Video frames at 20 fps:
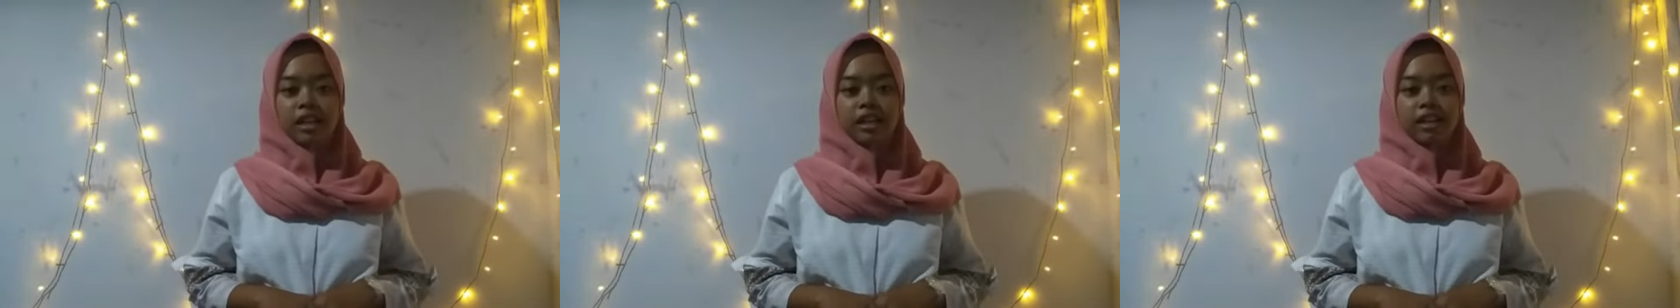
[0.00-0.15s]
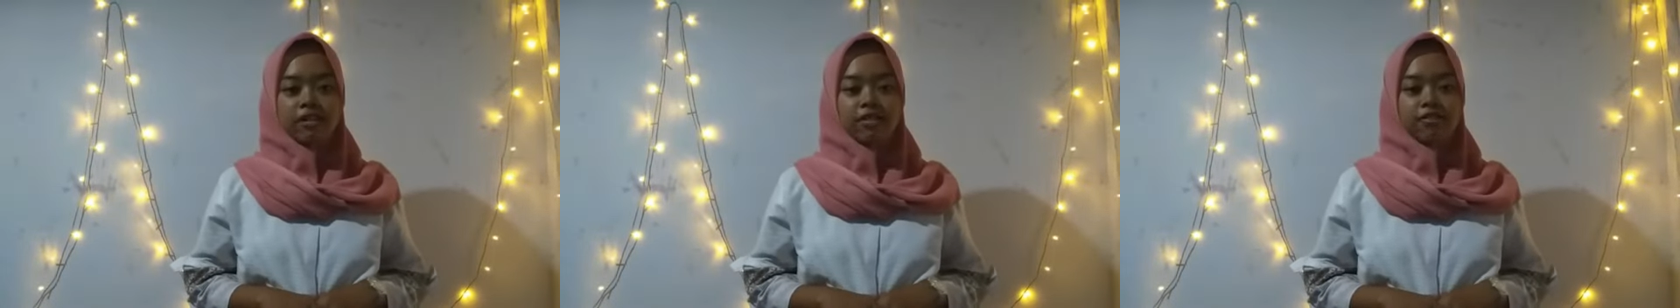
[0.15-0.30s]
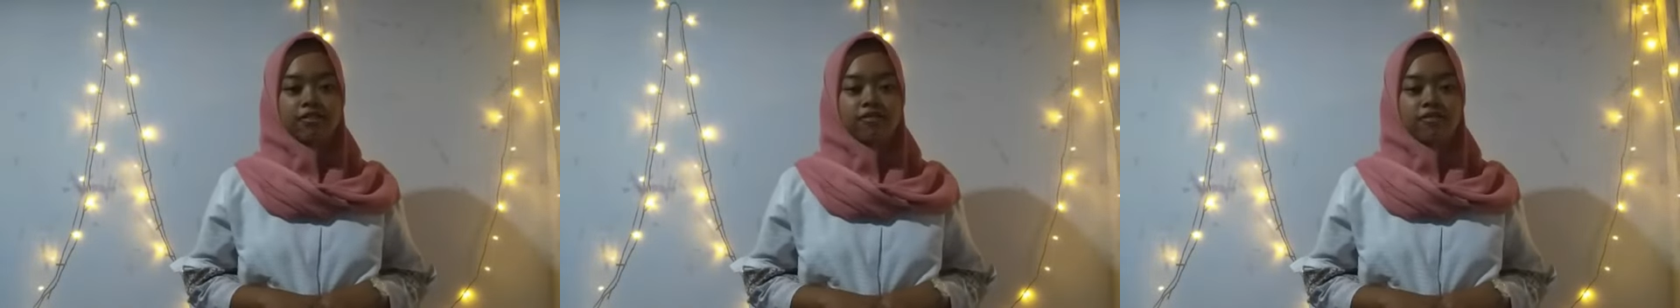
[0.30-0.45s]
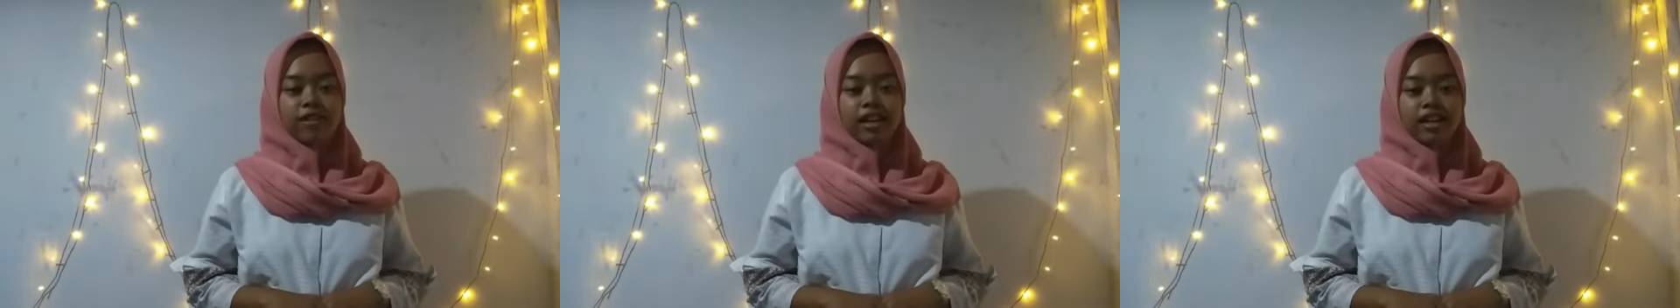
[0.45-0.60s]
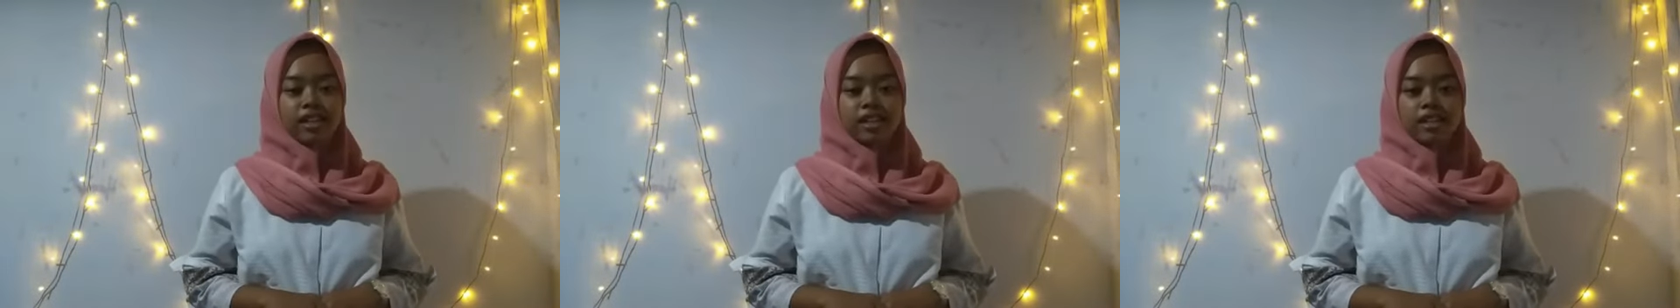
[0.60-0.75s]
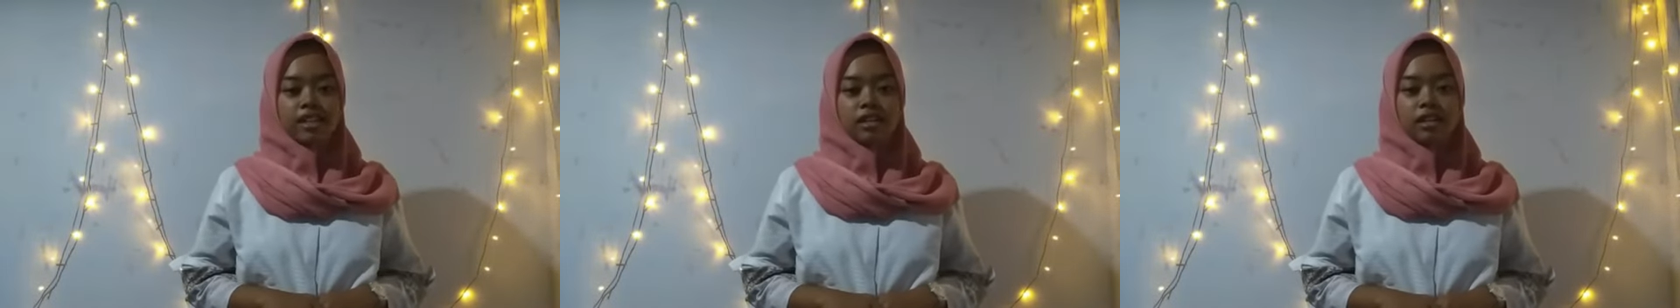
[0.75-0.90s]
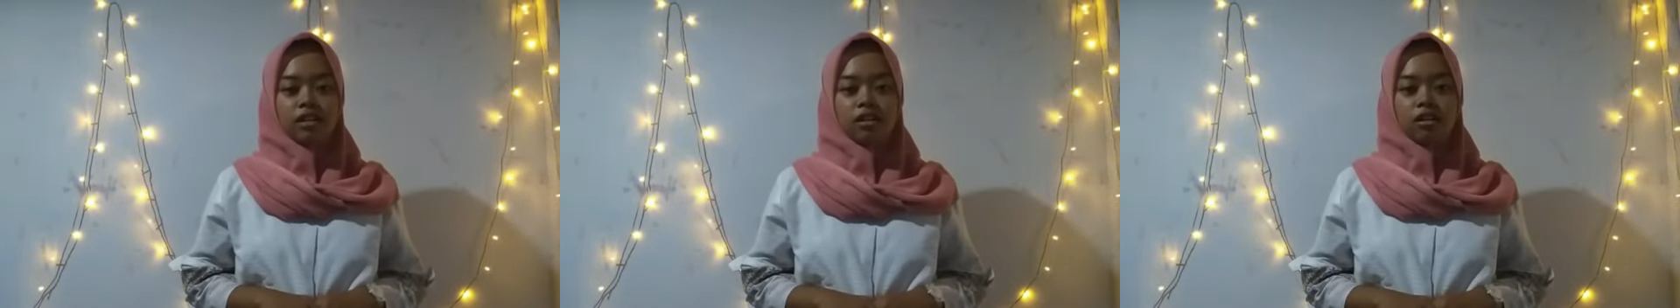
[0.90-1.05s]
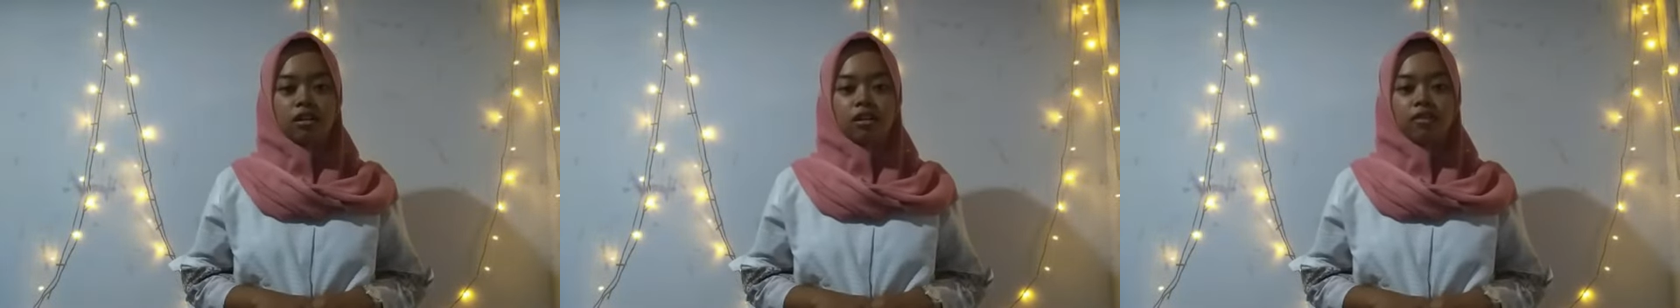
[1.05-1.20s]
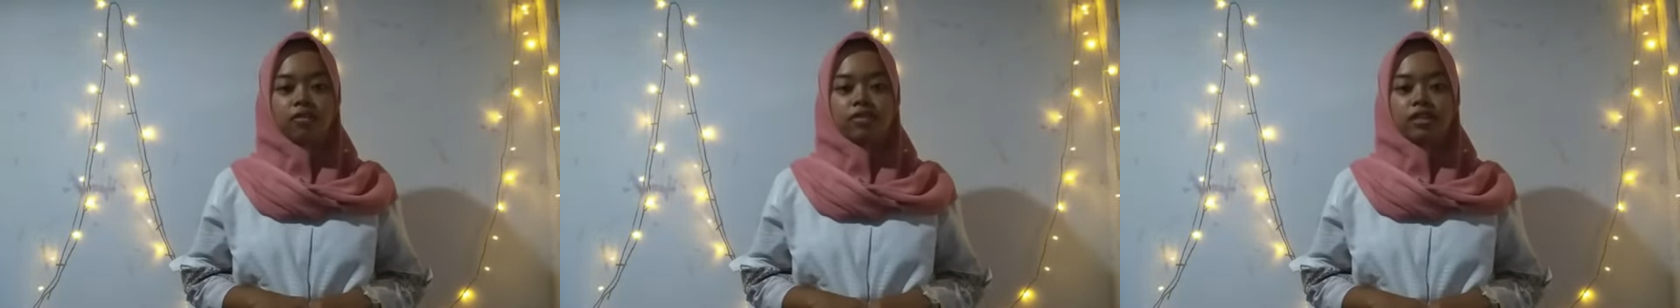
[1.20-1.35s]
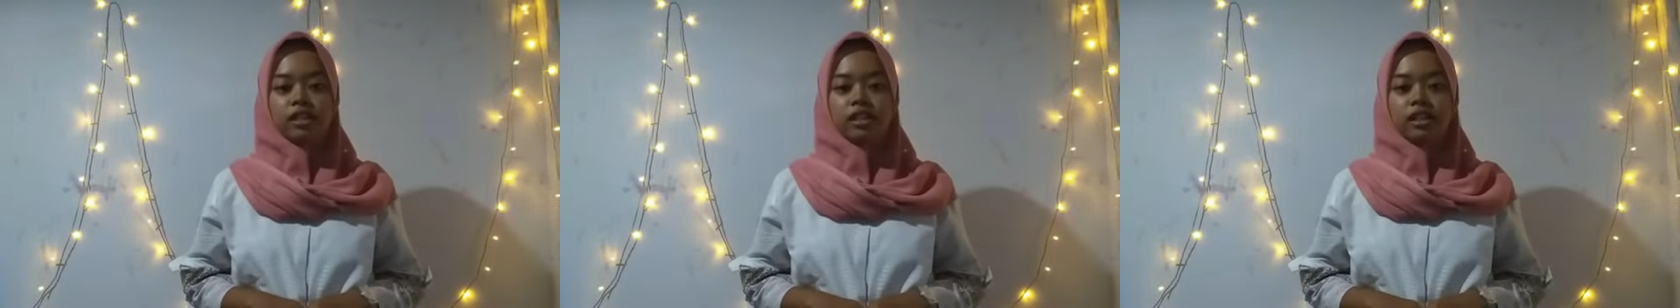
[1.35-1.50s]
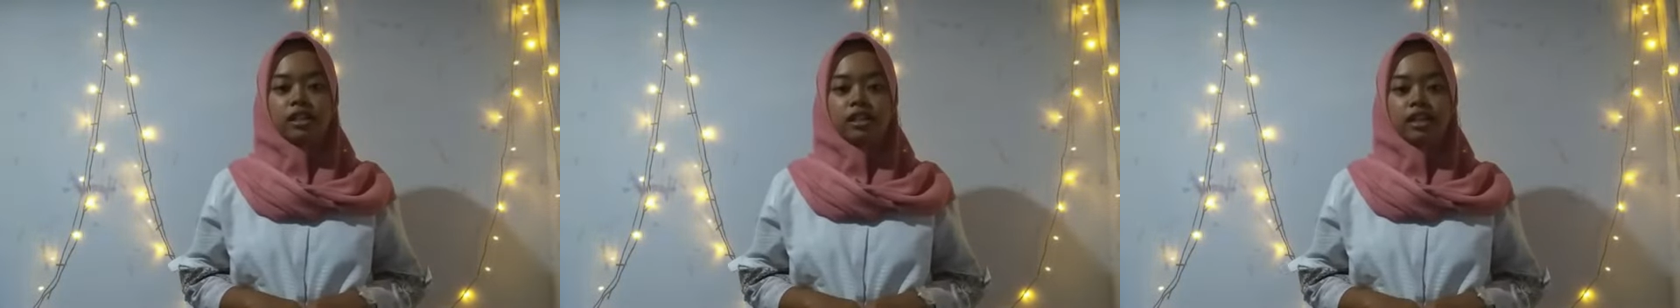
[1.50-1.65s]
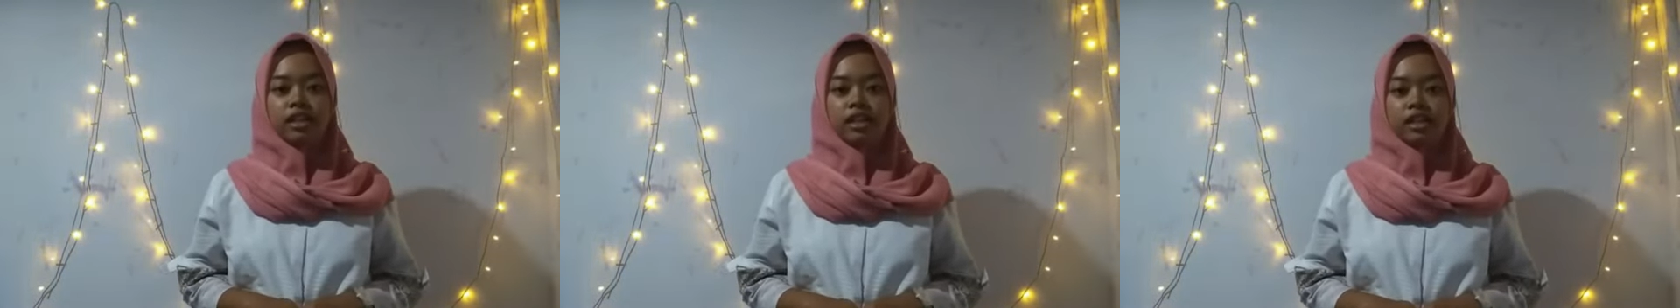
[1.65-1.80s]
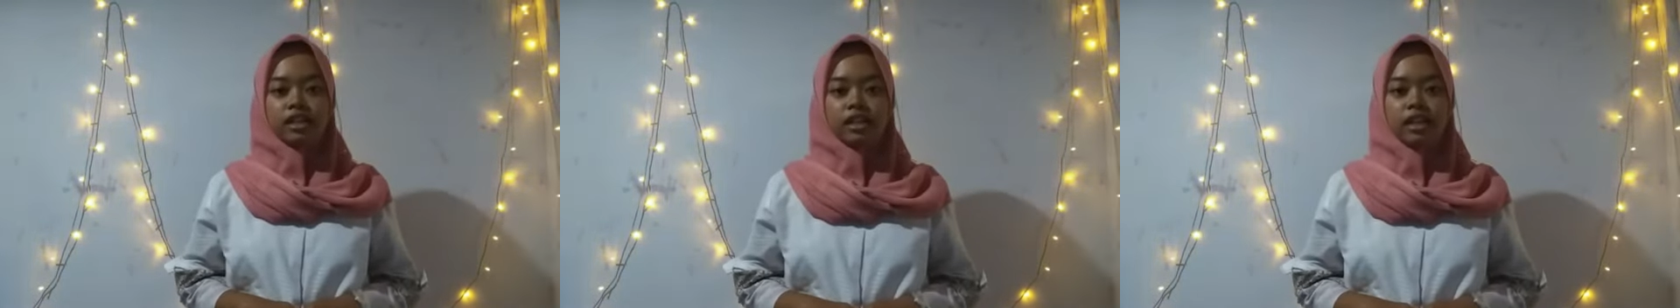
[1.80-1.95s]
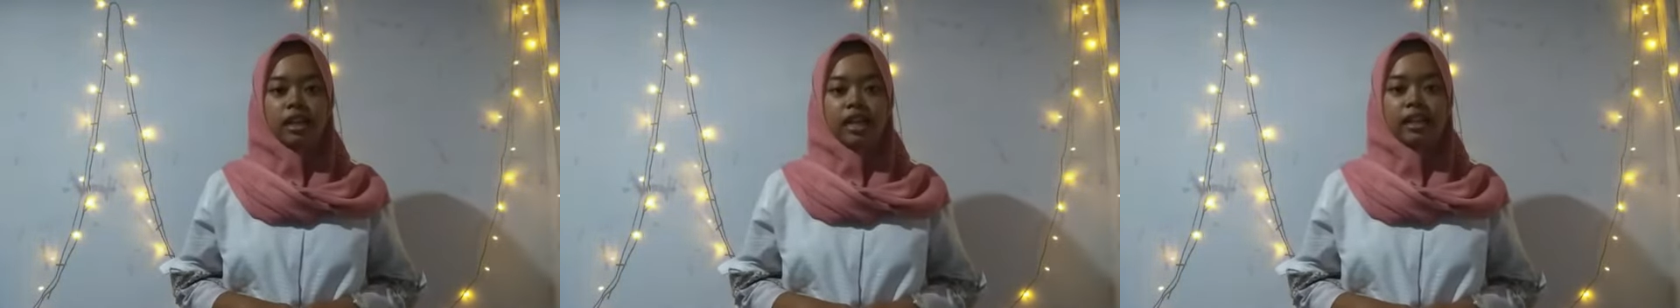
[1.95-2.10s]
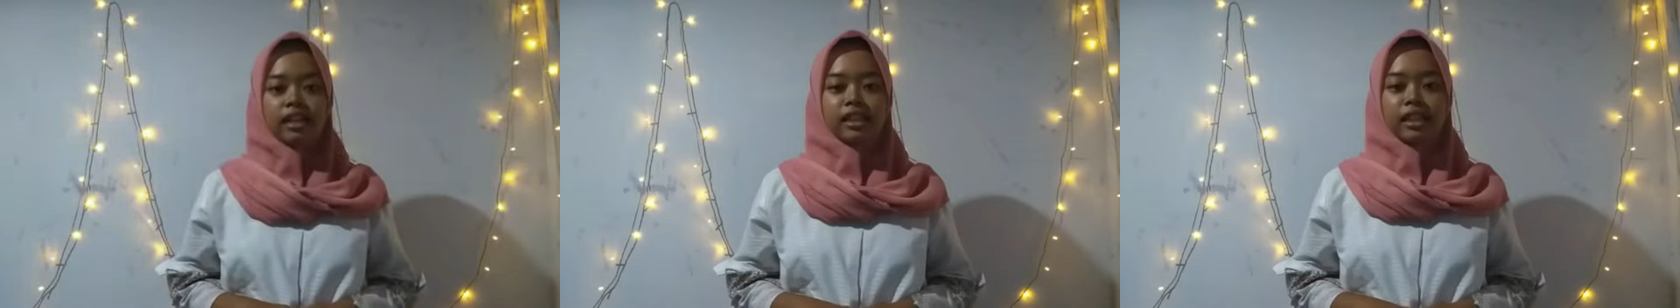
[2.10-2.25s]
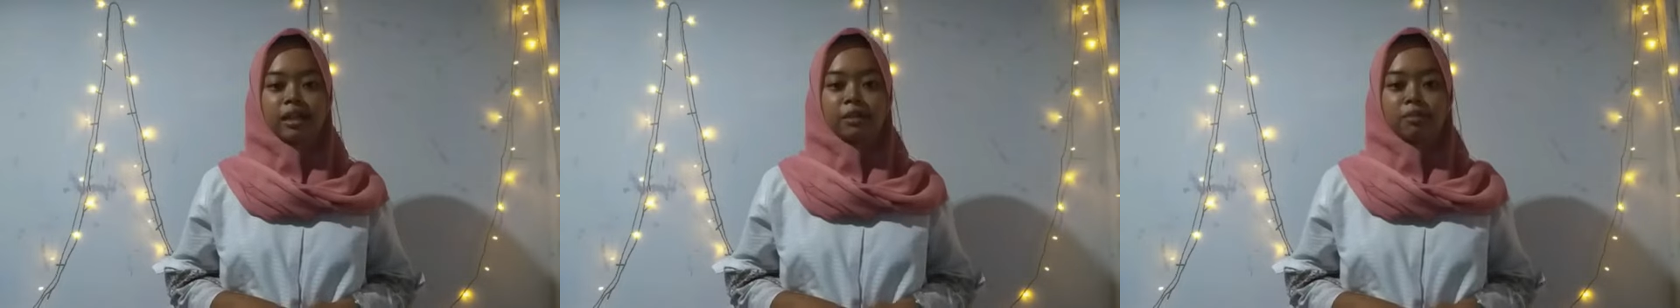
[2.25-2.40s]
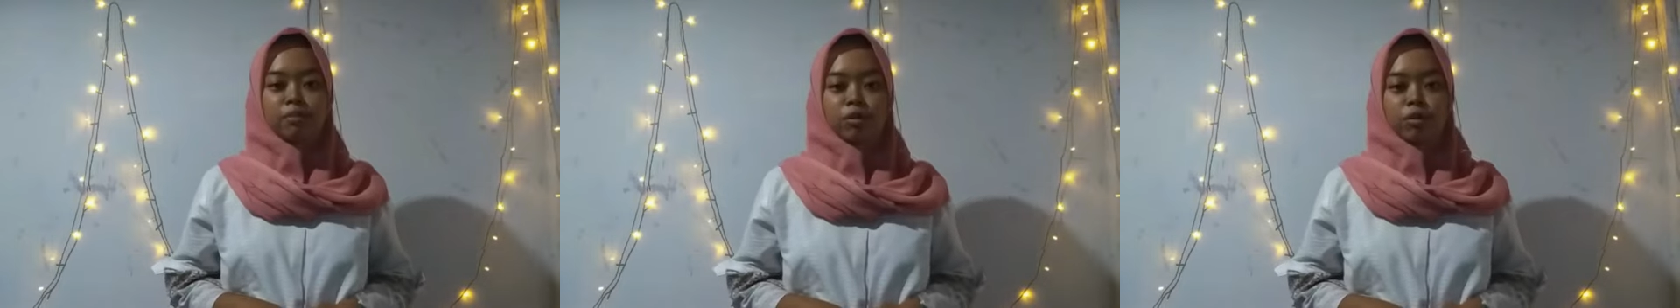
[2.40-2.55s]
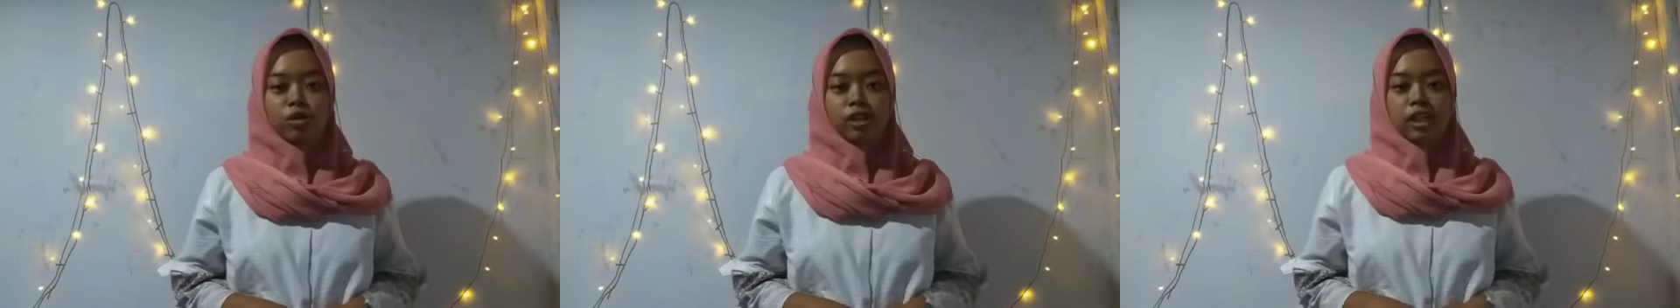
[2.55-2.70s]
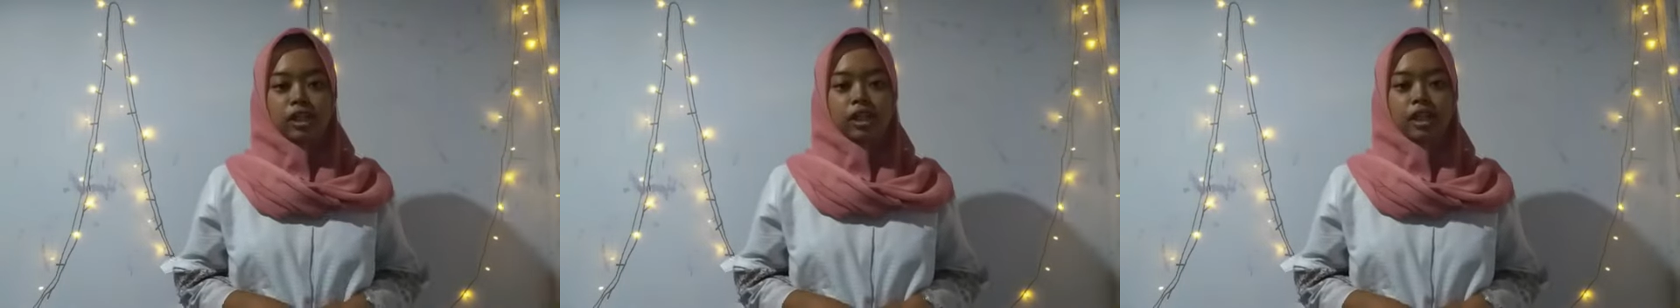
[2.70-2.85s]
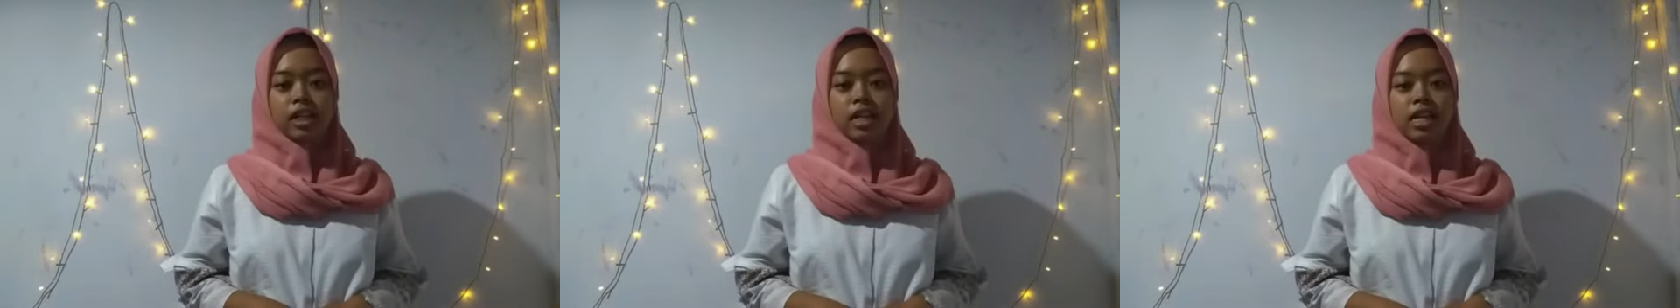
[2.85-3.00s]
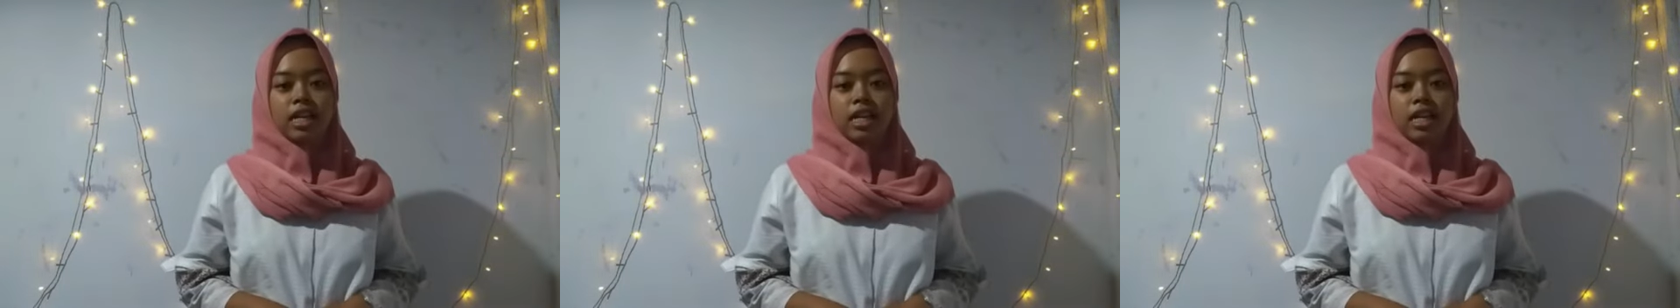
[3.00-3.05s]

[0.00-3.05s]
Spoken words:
effects of the Earth and the Moon.